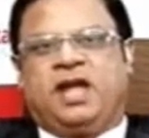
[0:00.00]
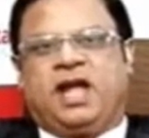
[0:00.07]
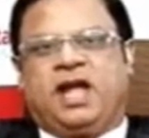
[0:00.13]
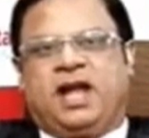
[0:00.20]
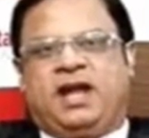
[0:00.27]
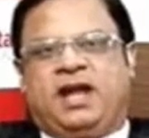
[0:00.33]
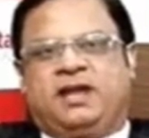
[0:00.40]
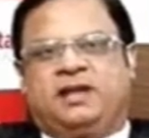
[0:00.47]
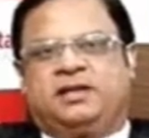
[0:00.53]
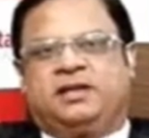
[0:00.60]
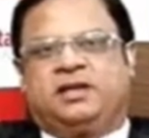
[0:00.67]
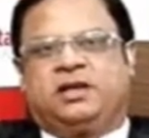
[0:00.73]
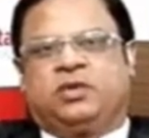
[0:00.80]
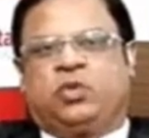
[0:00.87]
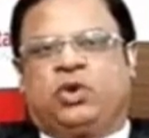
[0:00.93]
And
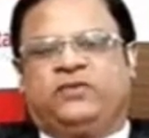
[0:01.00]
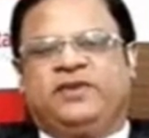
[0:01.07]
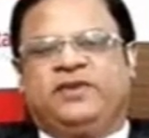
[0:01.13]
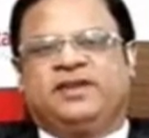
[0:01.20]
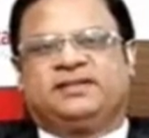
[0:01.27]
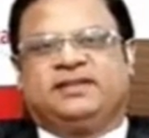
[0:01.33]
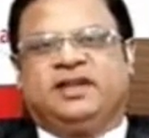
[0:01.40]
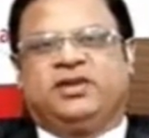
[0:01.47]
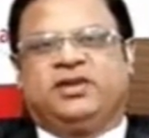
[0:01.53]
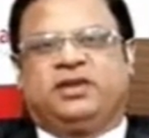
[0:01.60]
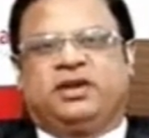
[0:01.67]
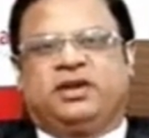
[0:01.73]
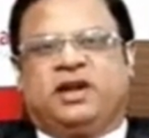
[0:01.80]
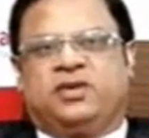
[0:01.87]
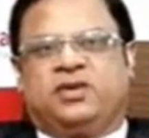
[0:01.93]
what we are seeing on the
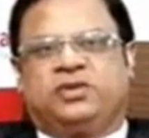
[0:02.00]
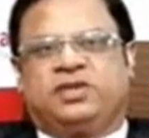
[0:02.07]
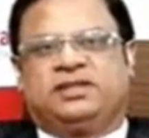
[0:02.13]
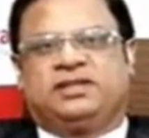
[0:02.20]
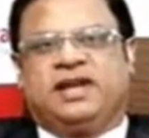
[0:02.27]
ground is